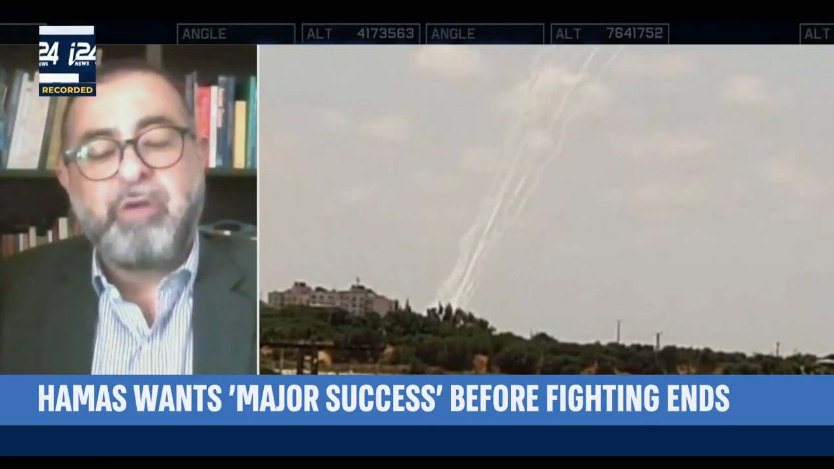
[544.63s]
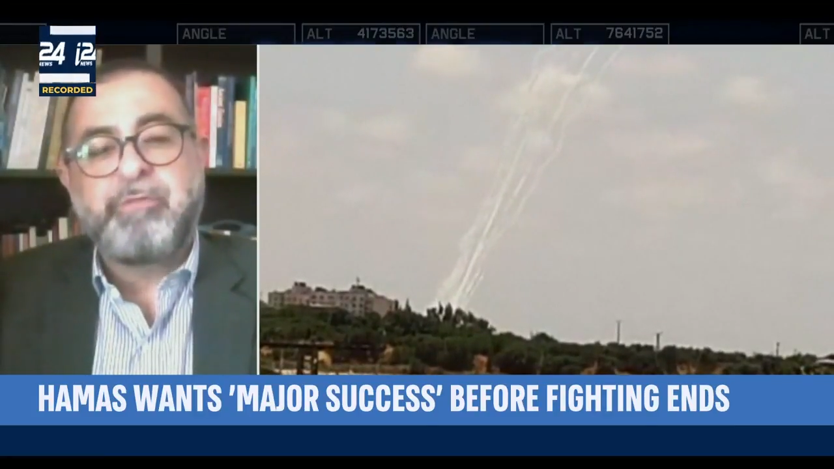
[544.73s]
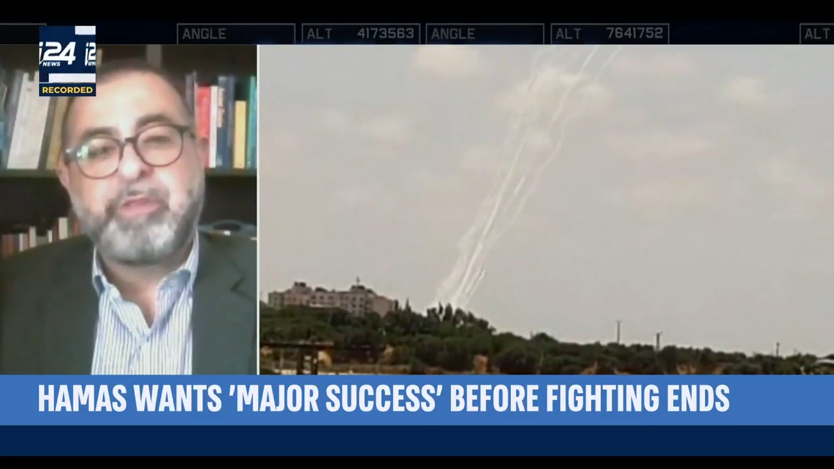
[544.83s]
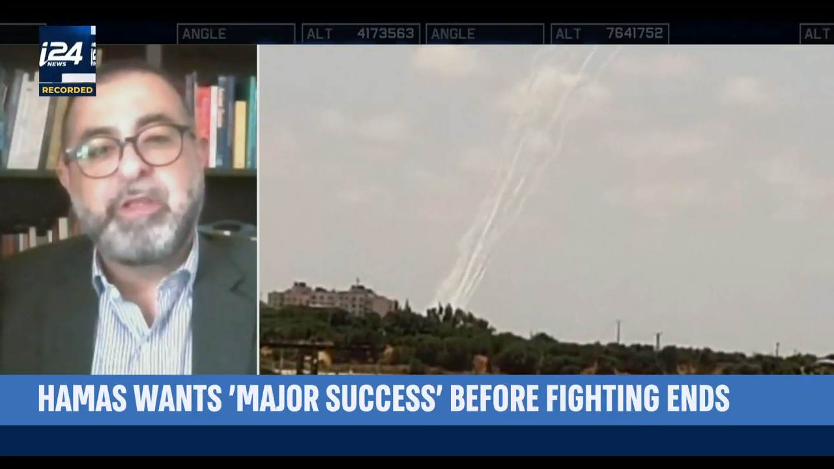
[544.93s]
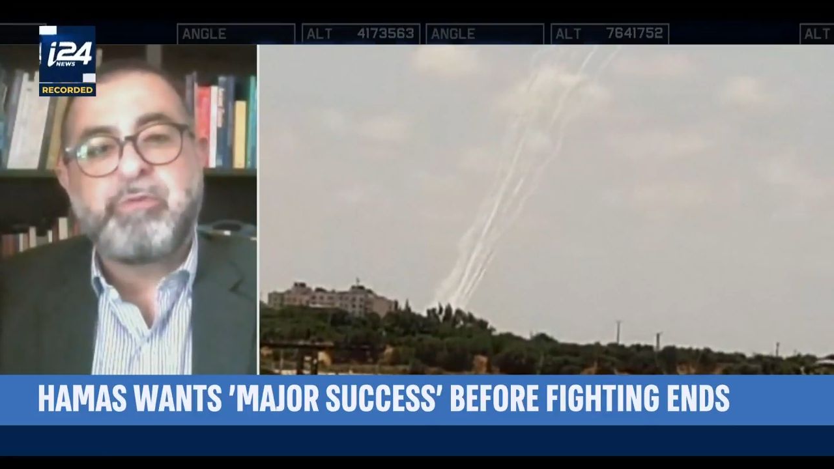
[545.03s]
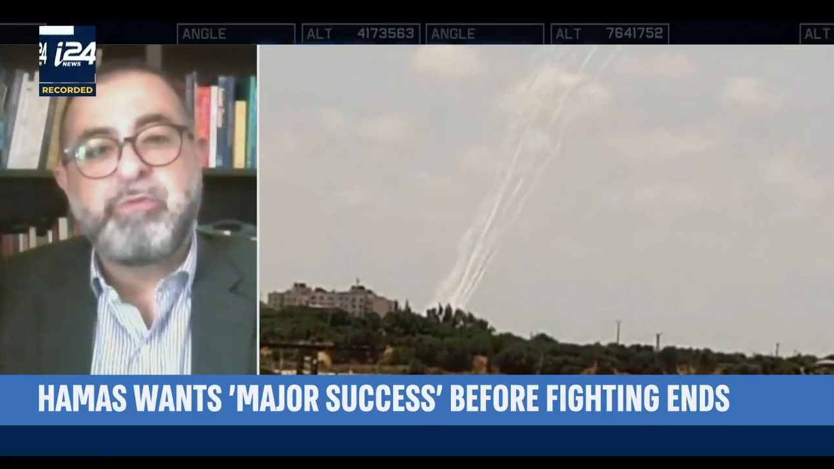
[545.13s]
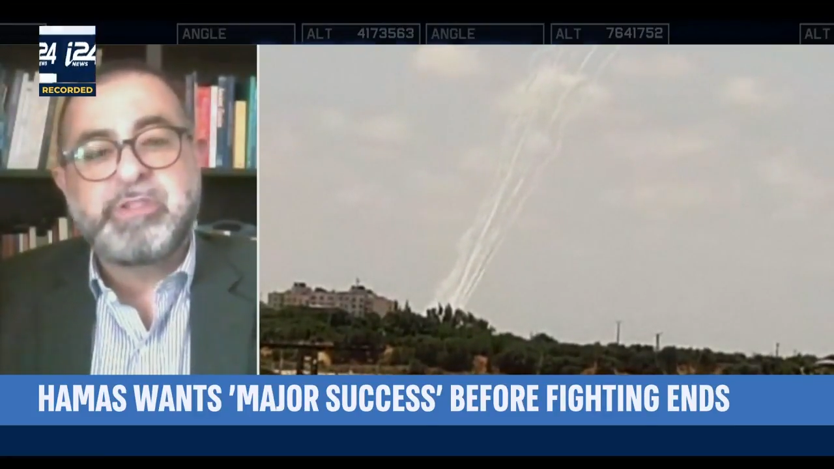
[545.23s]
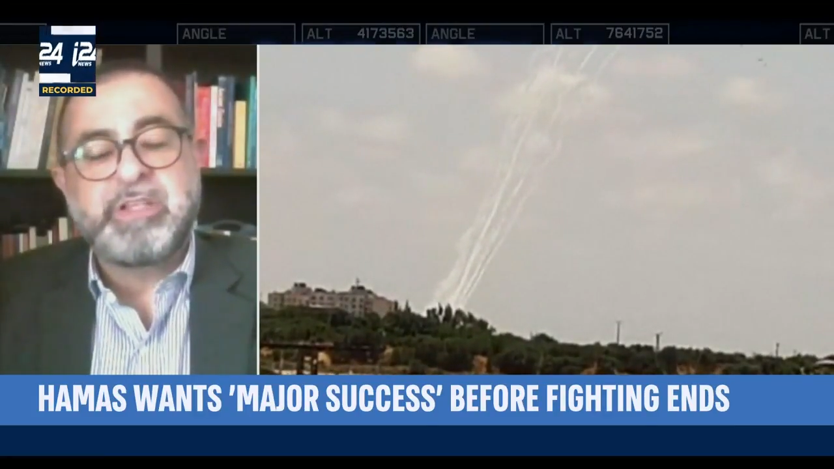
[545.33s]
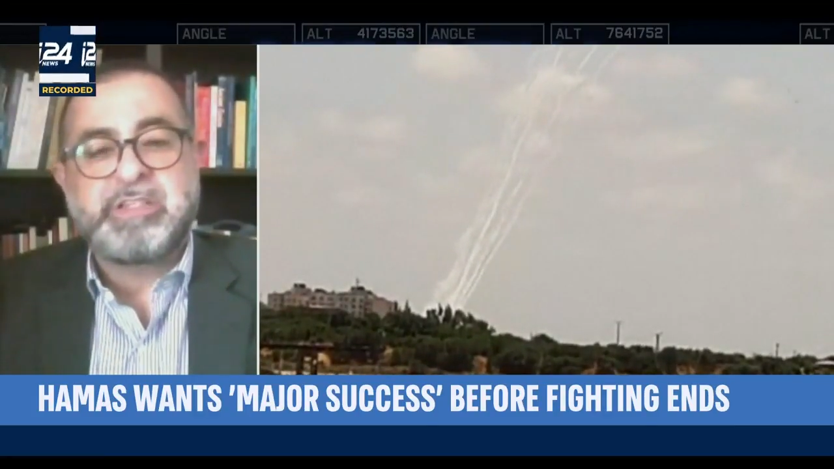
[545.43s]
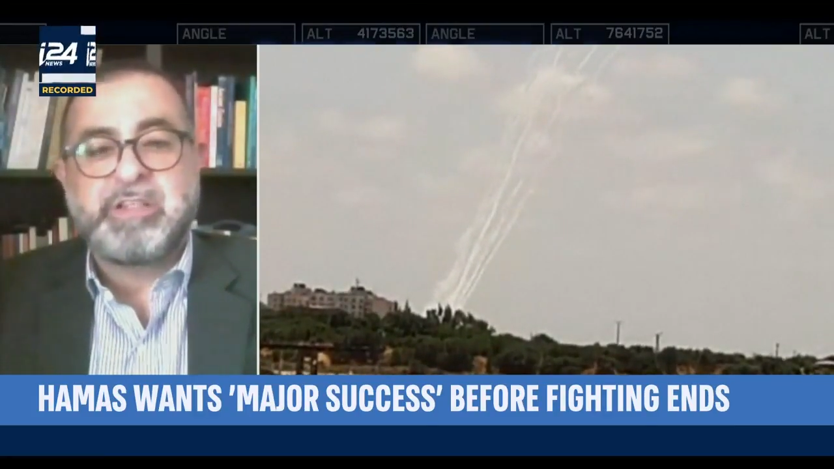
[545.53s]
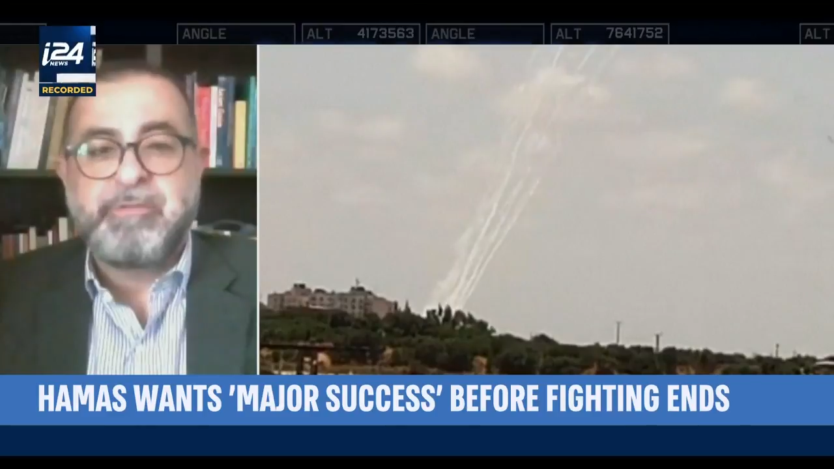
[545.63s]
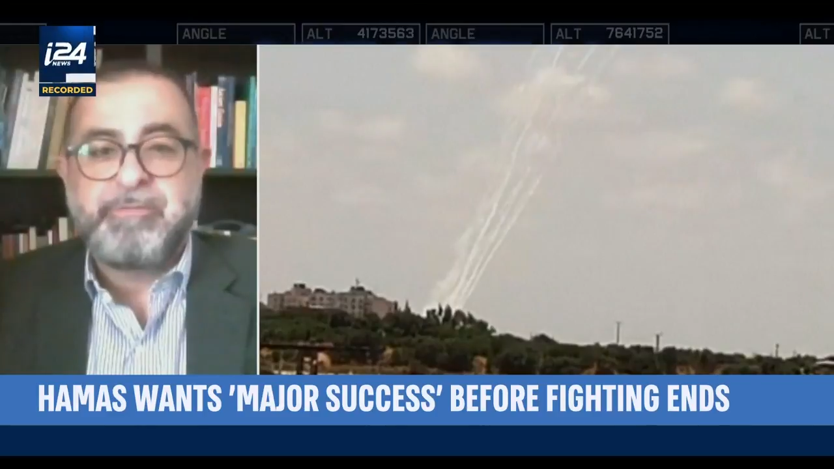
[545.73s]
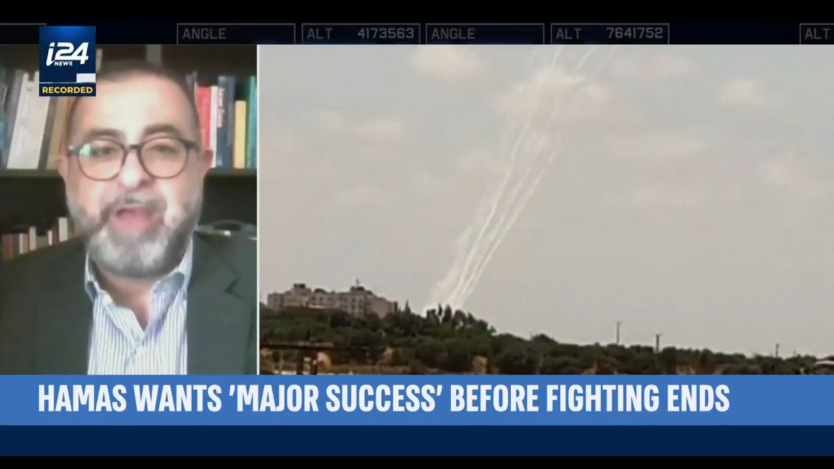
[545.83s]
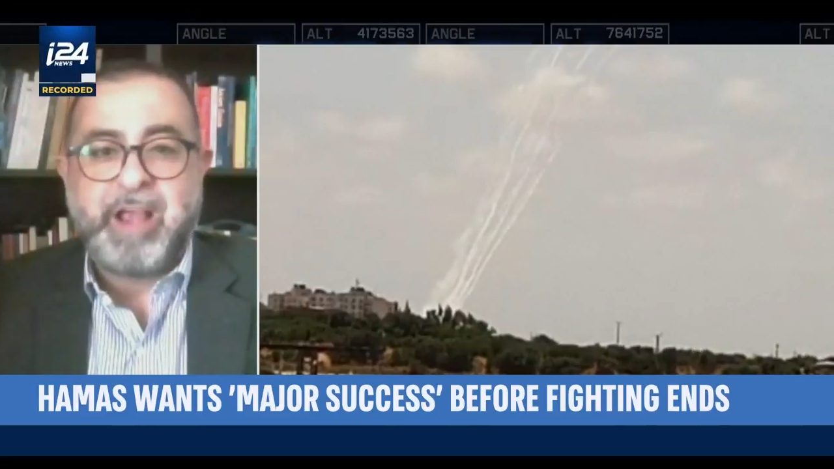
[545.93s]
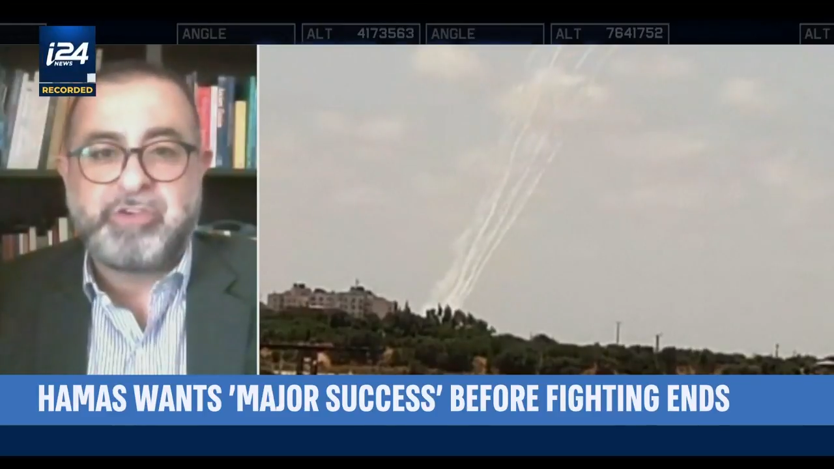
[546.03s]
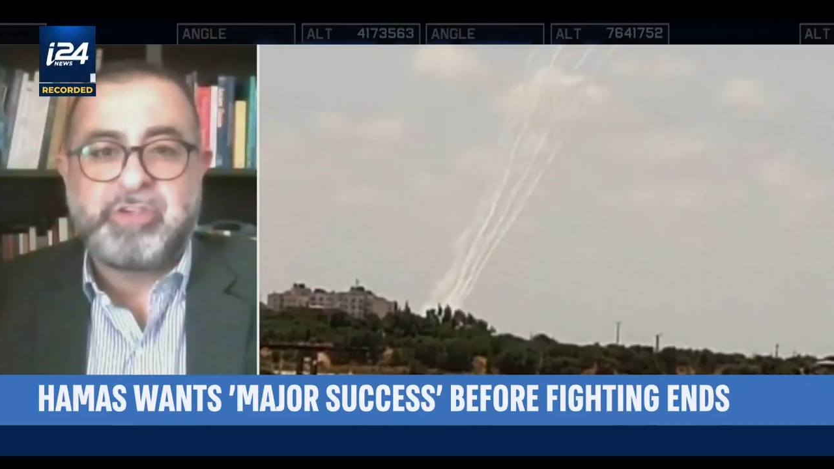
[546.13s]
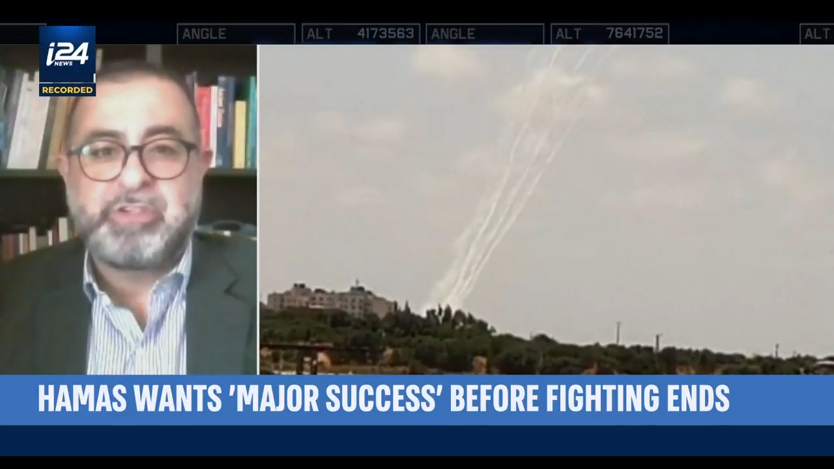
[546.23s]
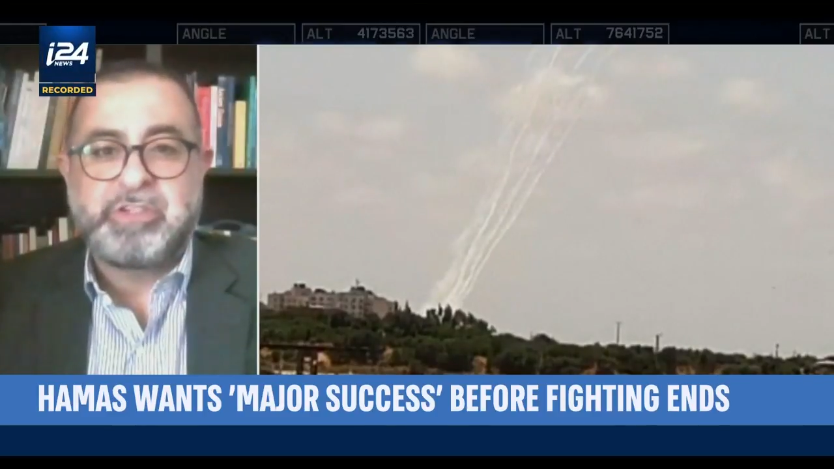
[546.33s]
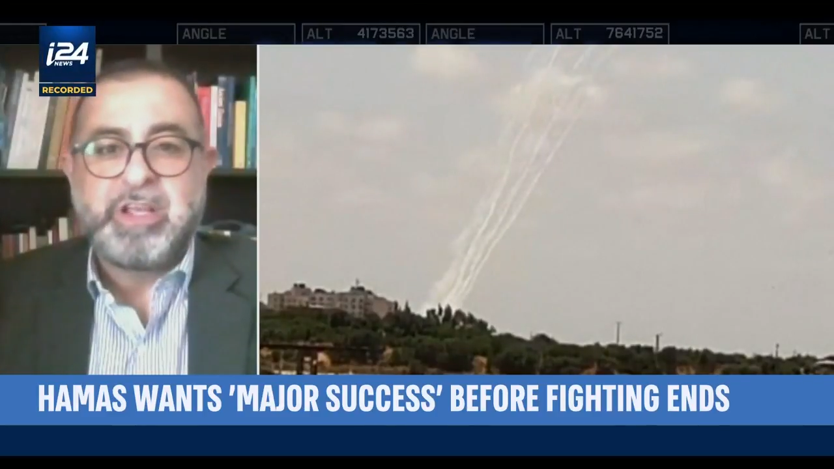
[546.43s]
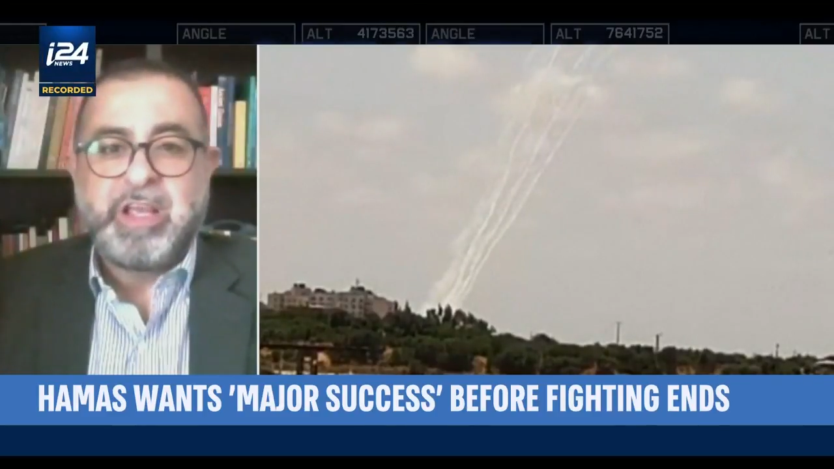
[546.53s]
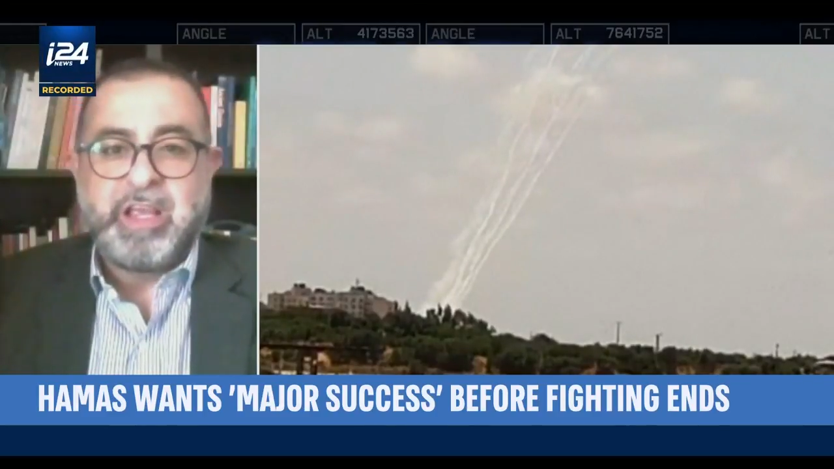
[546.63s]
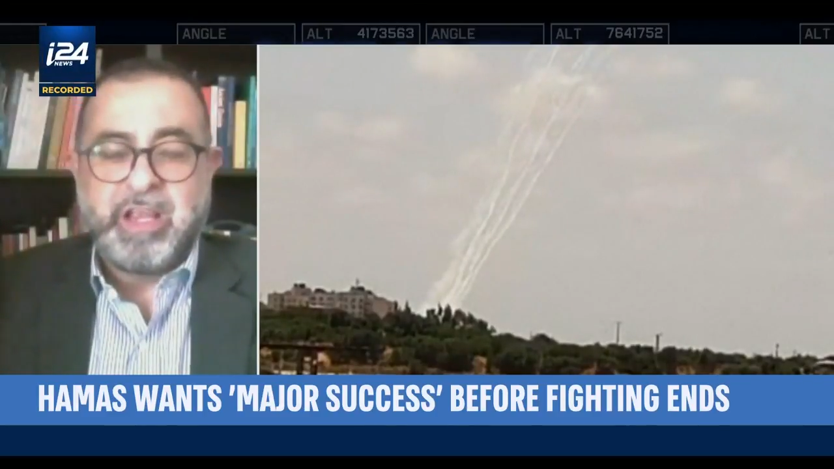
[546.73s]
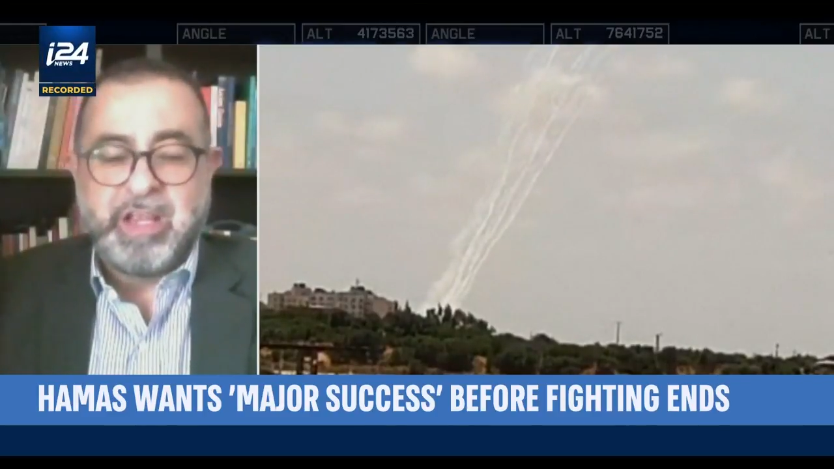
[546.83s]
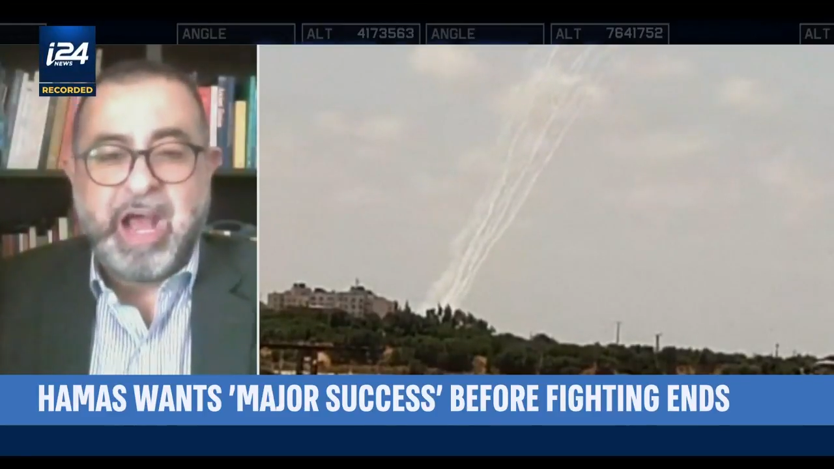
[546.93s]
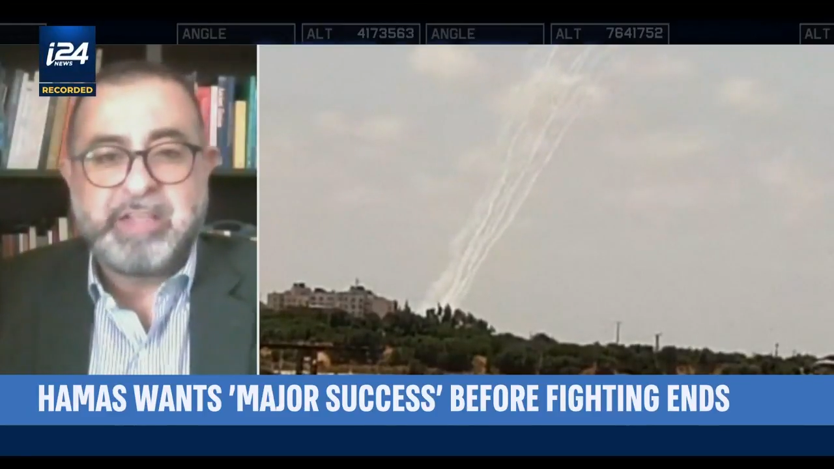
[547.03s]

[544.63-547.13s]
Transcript: of the resistant factions um, in Gaza.